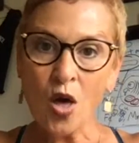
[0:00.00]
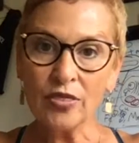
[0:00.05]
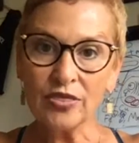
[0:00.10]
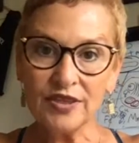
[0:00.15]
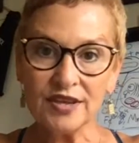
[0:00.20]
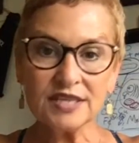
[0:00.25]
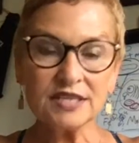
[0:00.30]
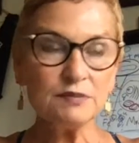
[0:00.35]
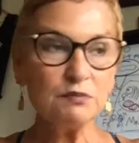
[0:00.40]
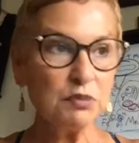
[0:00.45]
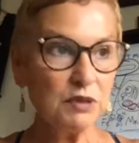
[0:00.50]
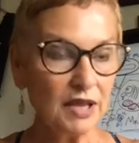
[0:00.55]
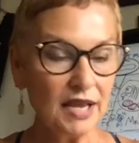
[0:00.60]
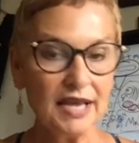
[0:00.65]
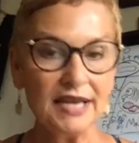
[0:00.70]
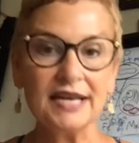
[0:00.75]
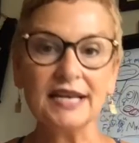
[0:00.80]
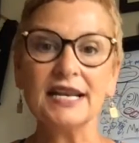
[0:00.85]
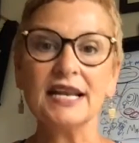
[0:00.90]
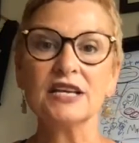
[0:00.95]
this
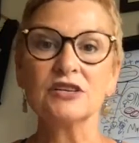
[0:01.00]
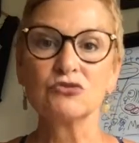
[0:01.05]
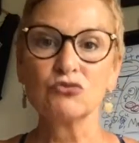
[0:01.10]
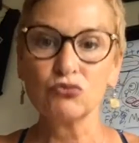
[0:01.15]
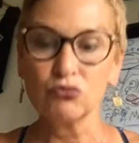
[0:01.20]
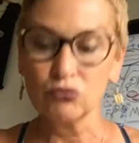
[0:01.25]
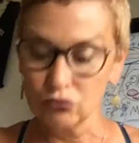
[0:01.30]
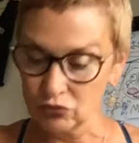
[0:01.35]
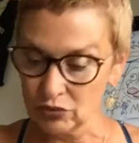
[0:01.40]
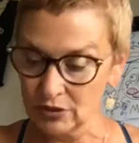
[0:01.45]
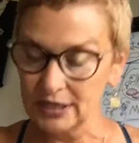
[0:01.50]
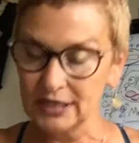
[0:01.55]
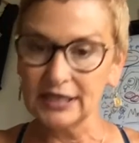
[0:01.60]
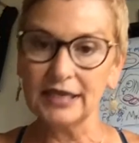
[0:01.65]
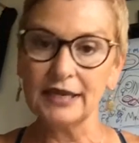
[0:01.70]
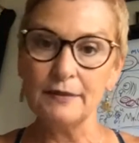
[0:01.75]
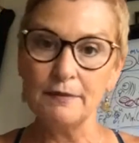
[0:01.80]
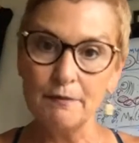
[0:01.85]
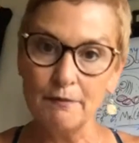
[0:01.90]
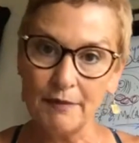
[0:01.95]
planet has
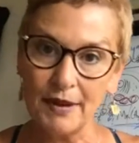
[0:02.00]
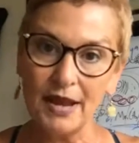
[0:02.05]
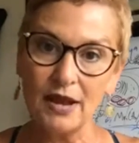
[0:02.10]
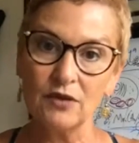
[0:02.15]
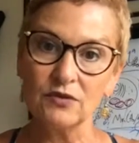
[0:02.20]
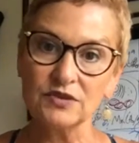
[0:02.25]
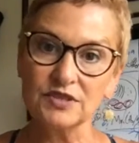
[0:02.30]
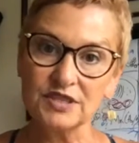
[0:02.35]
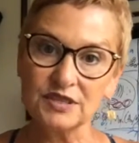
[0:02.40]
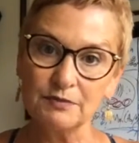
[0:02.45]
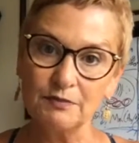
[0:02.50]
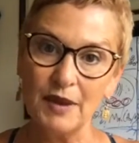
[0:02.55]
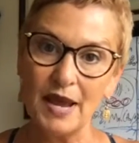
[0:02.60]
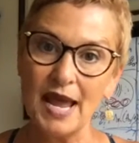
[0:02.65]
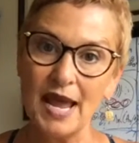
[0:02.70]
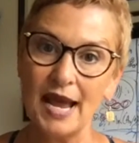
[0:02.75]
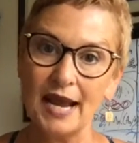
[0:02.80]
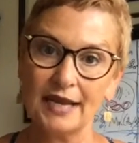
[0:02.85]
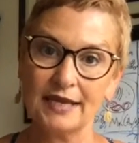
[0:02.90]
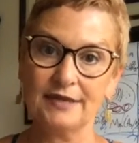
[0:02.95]
really bounced
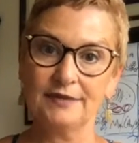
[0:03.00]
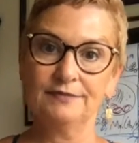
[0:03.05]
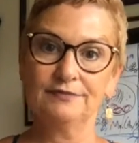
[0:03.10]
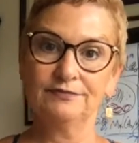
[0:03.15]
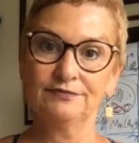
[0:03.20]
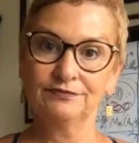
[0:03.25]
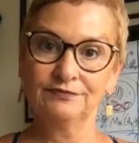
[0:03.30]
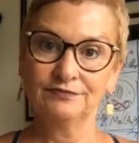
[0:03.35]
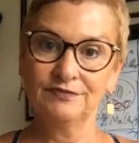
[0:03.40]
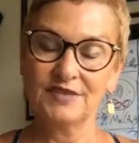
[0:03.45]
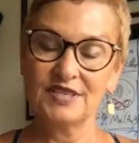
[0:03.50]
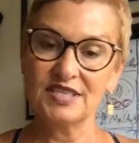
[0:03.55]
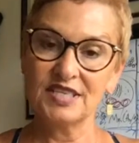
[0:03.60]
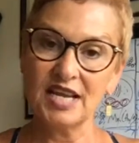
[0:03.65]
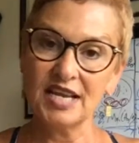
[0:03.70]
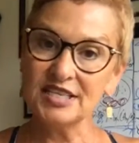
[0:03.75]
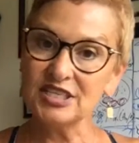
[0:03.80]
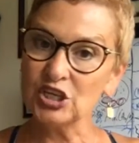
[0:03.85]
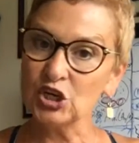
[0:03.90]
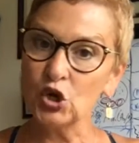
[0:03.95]
back. It's
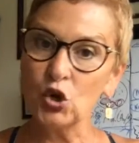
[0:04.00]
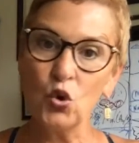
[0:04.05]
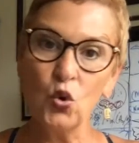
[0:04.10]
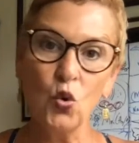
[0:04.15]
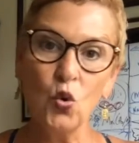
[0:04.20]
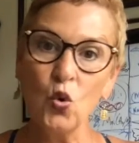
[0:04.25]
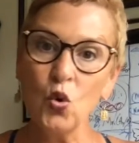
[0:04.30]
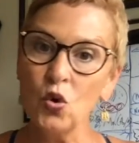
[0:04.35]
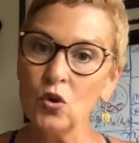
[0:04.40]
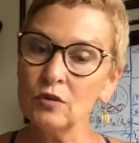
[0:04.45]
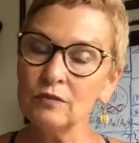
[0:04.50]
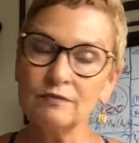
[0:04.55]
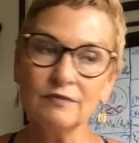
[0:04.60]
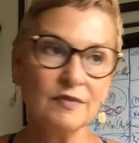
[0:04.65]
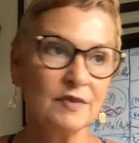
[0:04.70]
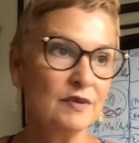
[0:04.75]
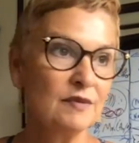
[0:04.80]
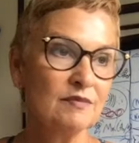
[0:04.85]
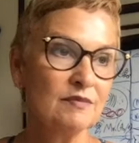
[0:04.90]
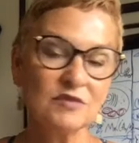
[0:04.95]
nice and cool.
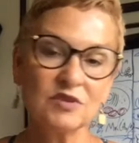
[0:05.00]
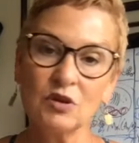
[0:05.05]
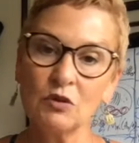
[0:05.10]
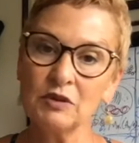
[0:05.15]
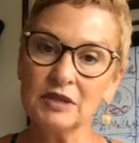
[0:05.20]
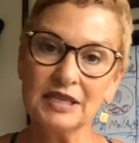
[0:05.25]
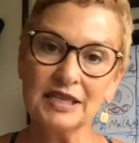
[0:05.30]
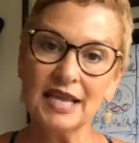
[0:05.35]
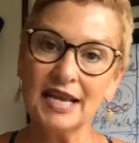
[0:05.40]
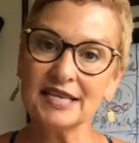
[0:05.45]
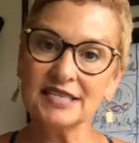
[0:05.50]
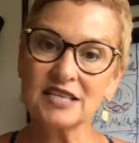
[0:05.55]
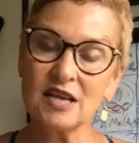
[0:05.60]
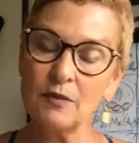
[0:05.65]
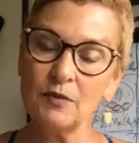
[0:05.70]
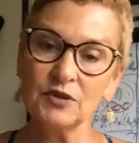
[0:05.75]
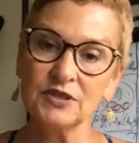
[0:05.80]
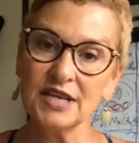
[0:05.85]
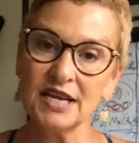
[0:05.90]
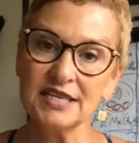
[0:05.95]
It's only the last
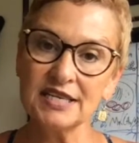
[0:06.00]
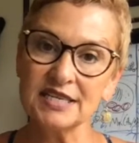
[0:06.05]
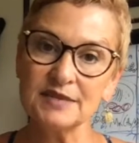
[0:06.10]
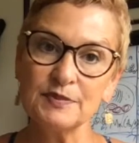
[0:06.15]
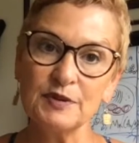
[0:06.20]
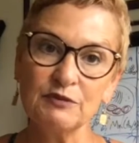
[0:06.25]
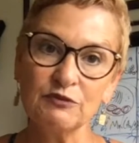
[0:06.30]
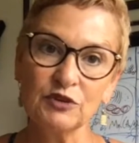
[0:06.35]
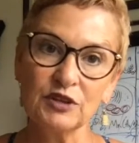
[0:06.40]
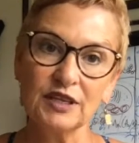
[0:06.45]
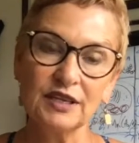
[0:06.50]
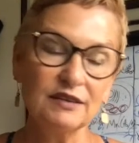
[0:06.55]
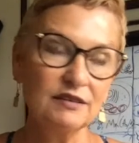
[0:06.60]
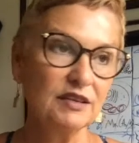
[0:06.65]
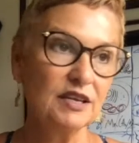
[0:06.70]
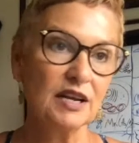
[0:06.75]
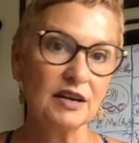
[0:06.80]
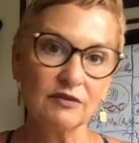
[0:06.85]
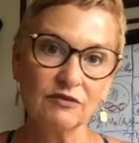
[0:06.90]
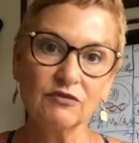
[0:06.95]
couple of days it's been really,
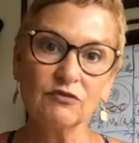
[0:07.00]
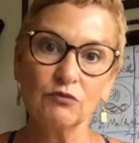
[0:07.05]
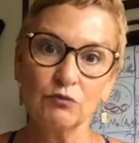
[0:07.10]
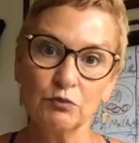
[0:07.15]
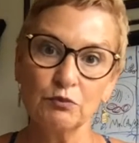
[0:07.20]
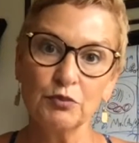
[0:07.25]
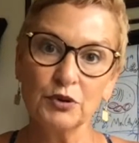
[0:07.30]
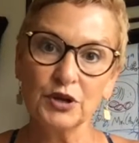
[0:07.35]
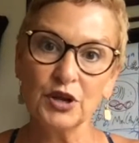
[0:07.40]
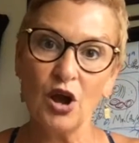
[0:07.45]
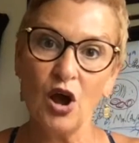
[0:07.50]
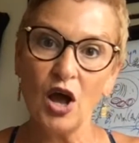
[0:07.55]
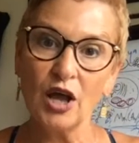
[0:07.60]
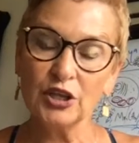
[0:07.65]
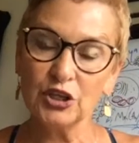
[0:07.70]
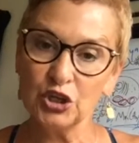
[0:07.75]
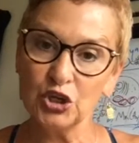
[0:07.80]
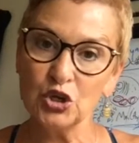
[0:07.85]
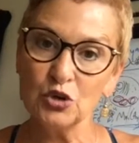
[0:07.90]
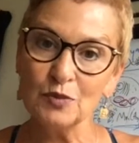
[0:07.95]
pretty hot
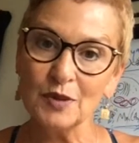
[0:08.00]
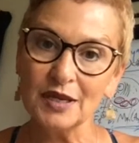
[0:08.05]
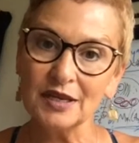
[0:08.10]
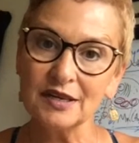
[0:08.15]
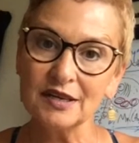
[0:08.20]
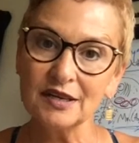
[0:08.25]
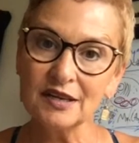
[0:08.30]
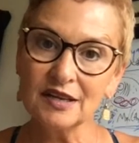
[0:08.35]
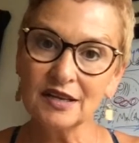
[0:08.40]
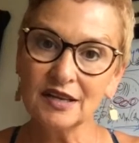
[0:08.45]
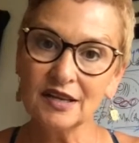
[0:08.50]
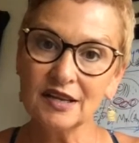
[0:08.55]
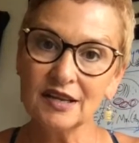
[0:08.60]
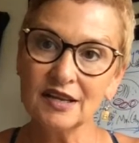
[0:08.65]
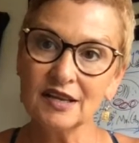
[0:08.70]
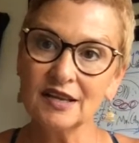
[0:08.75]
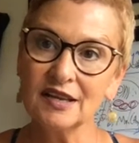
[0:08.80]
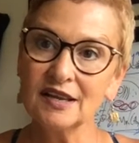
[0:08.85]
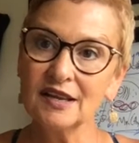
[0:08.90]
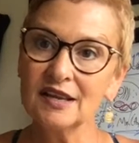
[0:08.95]
and humid.
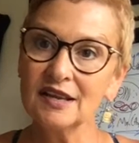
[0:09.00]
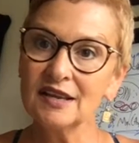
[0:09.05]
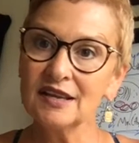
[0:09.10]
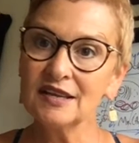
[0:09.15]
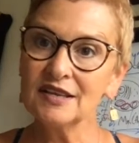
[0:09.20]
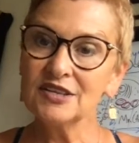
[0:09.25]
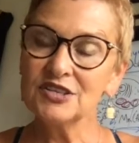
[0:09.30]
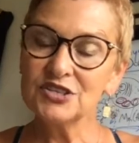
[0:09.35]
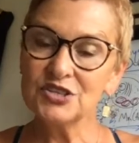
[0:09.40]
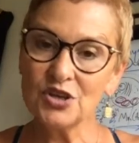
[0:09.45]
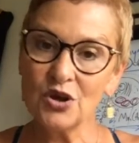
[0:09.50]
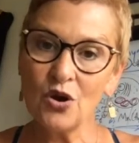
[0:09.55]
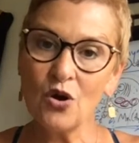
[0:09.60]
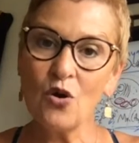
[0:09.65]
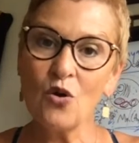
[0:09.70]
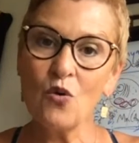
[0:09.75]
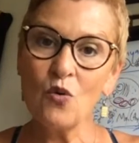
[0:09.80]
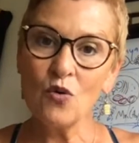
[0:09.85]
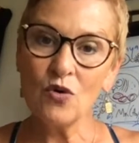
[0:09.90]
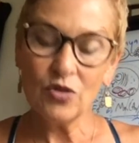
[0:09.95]

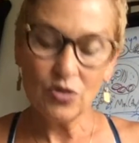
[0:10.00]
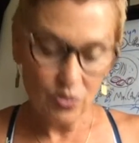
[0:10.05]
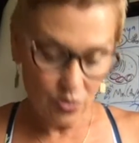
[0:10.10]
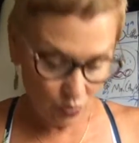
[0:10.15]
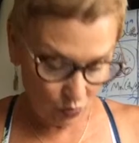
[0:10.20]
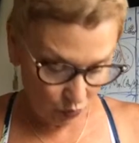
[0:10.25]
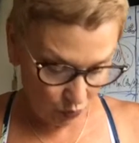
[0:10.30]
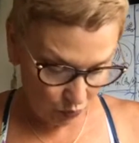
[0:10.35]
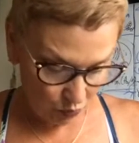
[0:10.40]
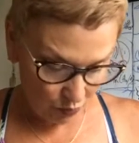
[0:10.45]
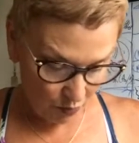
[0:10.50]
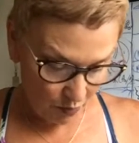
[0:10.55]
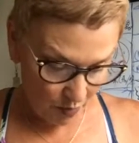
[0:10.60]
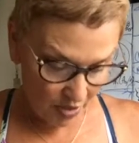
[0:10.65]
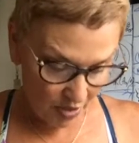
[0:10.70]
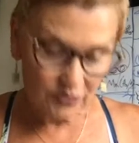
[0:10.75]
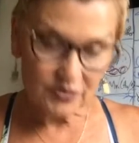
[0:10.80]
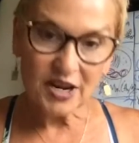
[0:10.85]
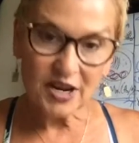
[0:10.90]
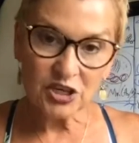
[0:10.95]
So the
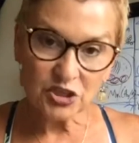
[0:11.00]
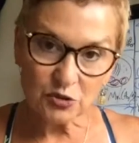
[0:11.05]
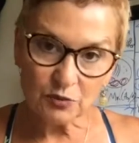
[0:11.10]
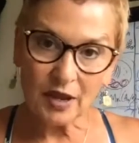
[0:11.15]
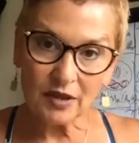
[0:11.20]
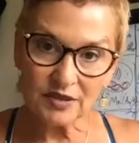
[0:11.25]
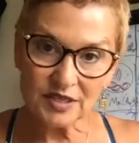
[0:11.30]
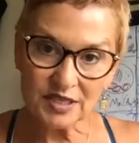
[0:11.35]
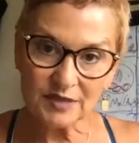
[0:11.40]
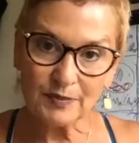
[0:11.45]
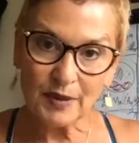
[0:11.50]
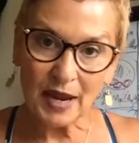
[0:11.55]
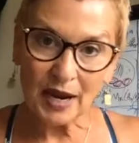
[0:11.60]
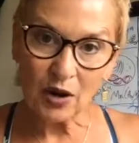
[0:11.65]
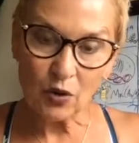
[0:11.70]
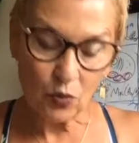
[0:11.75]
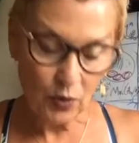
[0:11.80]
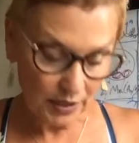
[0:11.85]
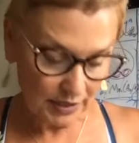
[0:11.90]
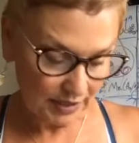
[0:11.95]
Mother Nature bounces
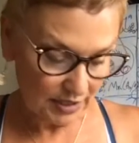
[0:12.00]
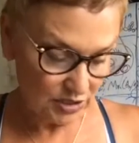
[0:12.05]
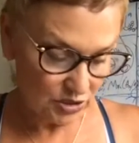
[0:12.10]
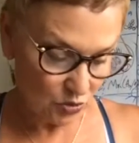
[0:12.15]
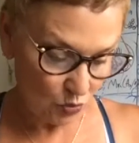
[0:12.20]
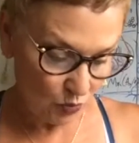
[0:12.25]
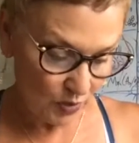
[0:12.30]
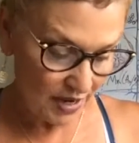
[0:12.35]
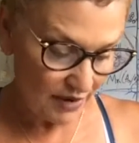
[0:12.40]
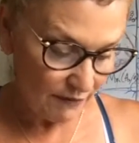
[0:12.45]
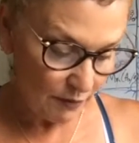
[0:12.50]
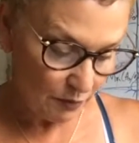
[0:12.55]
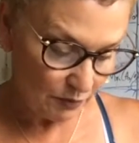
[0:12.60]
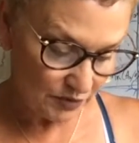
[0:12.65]
back quickly. So we have a